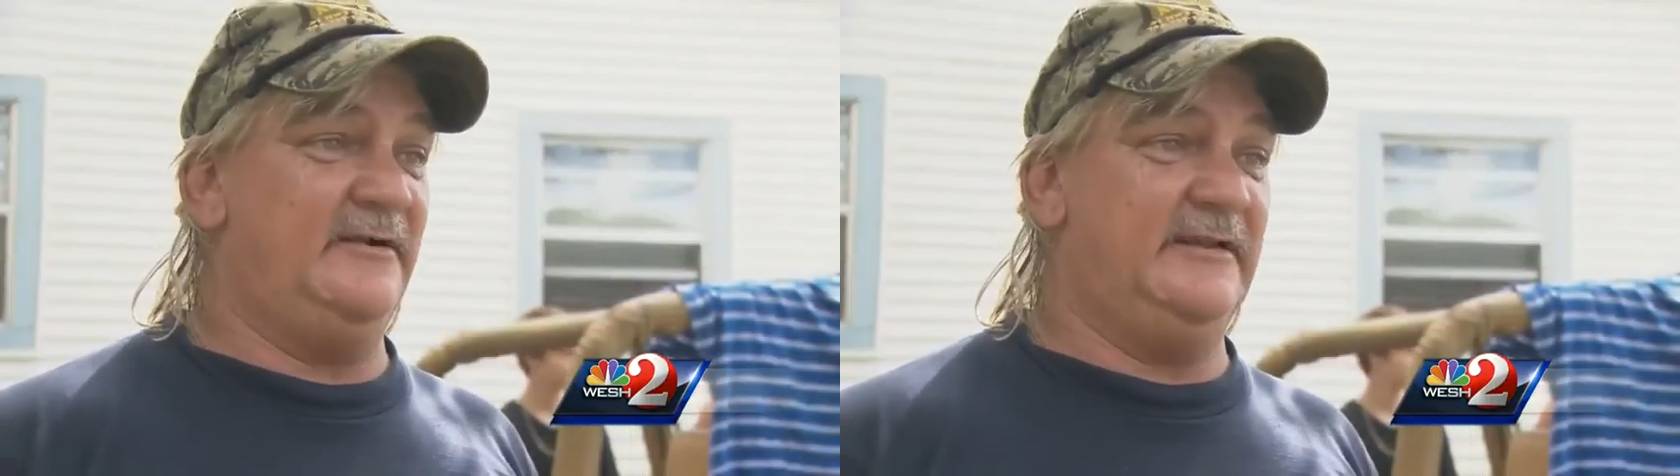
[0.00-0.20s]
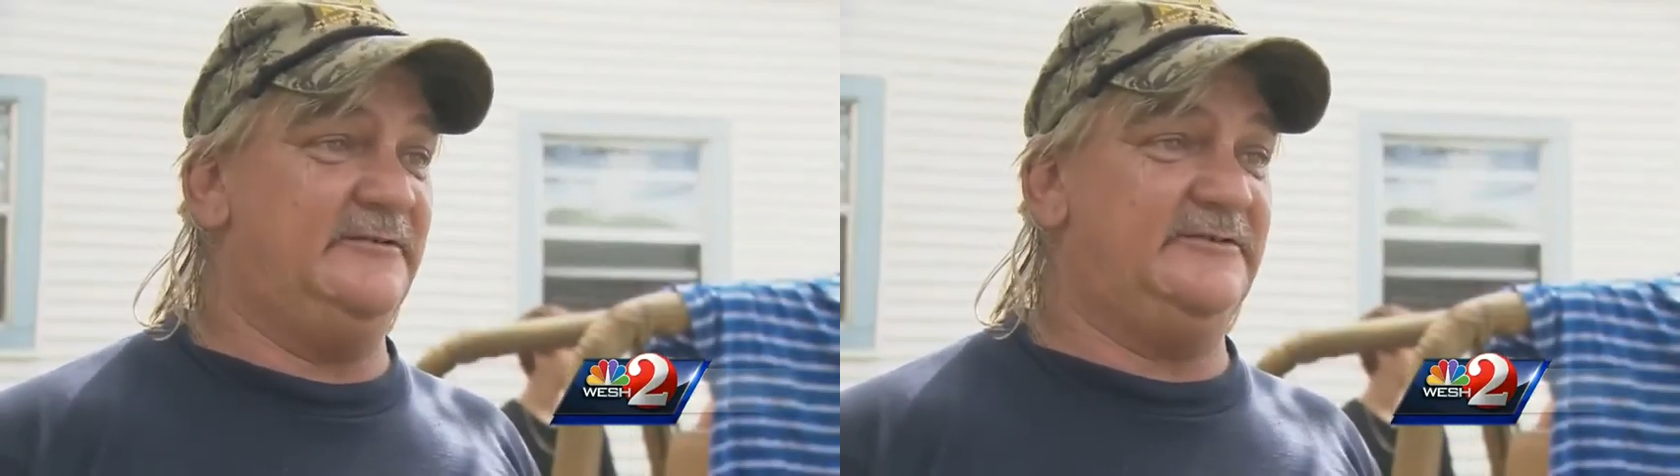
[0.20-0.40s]

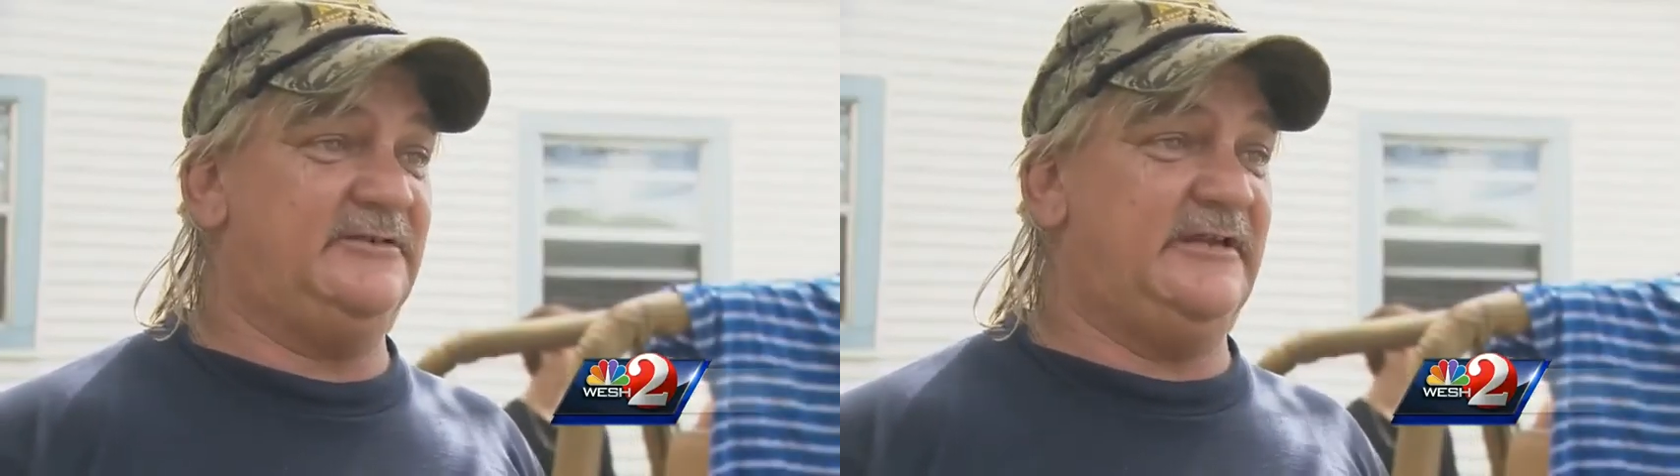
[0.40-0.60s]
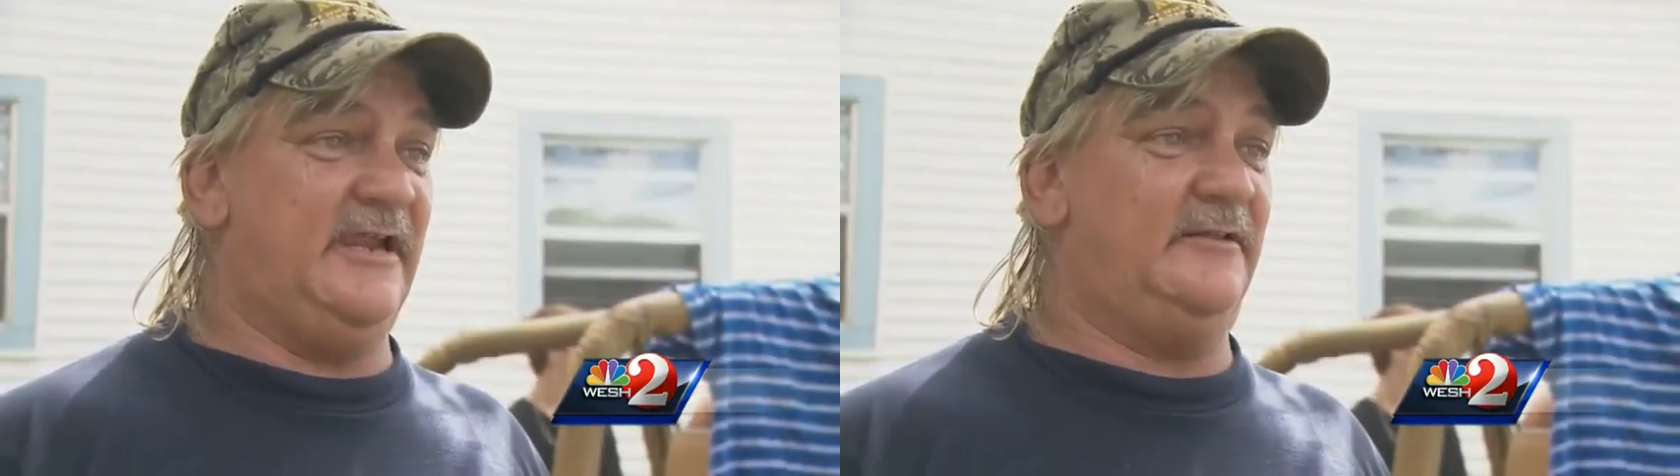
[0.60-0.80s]
He was
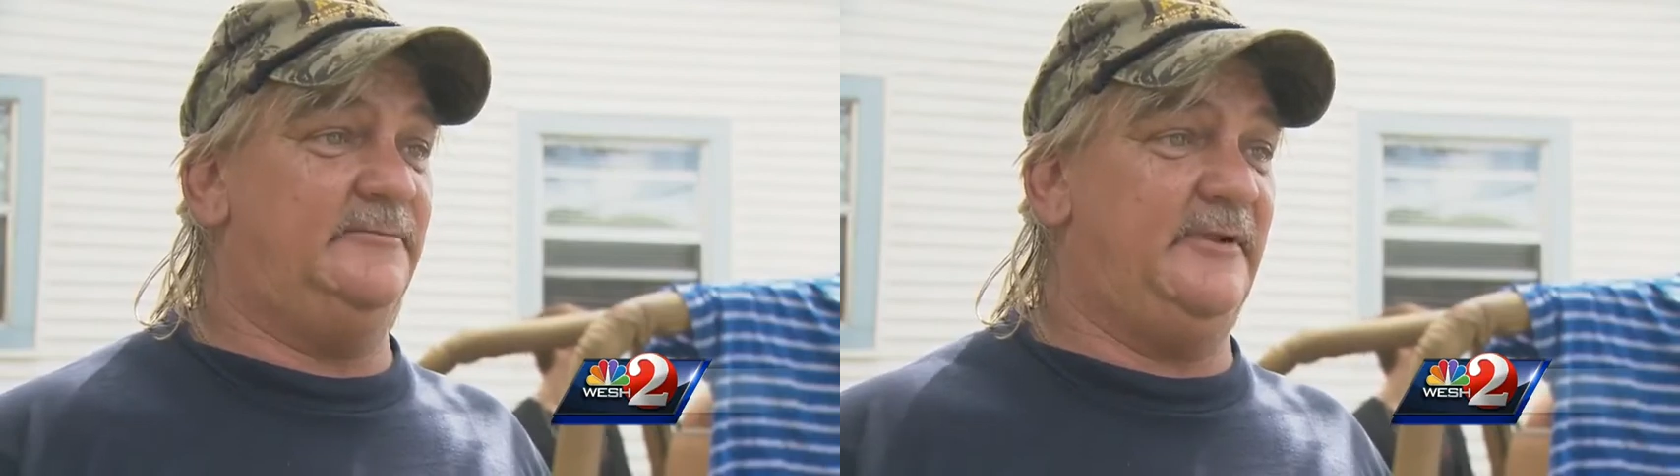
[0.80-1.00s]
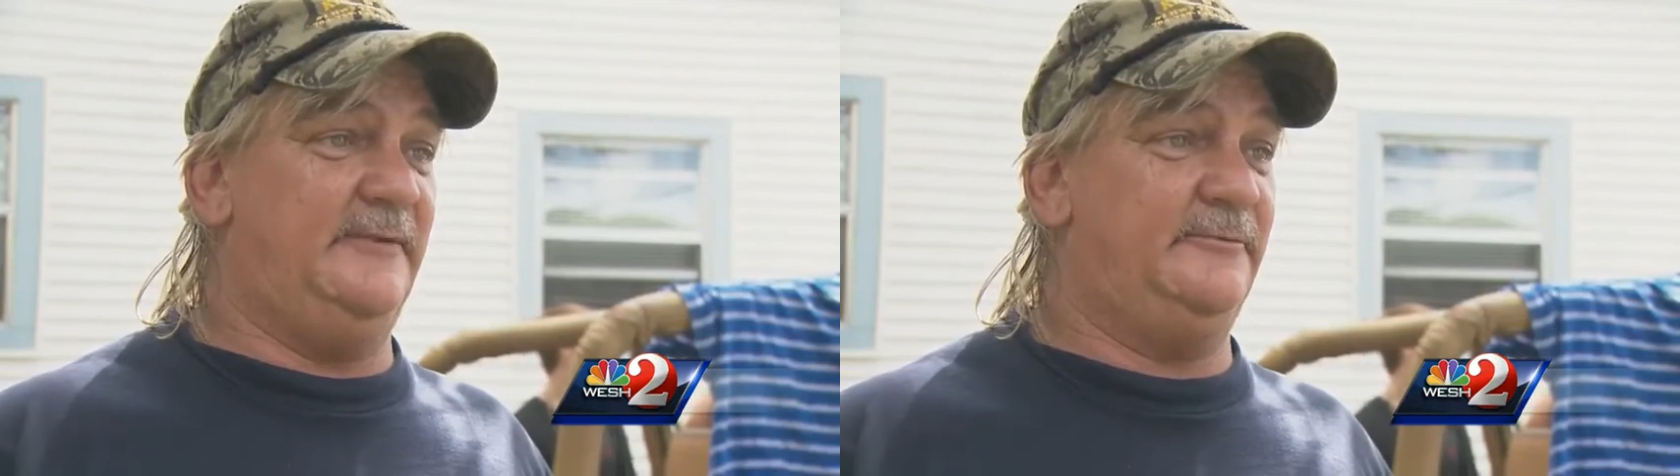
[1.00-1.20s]
killing
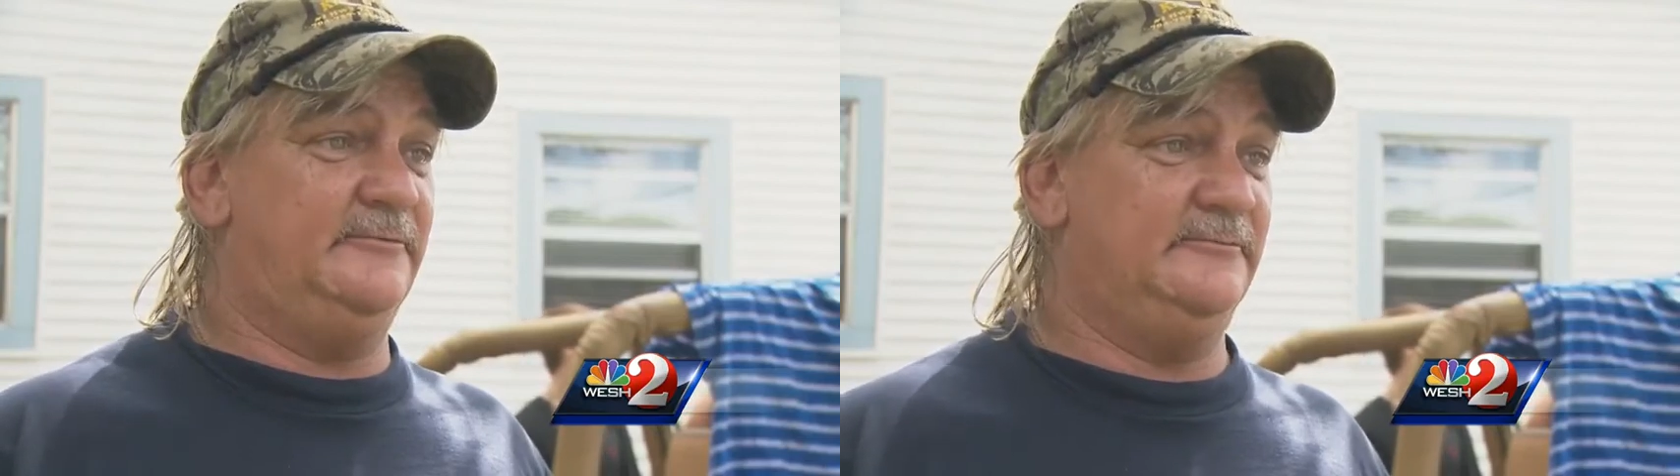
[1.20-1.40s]
people,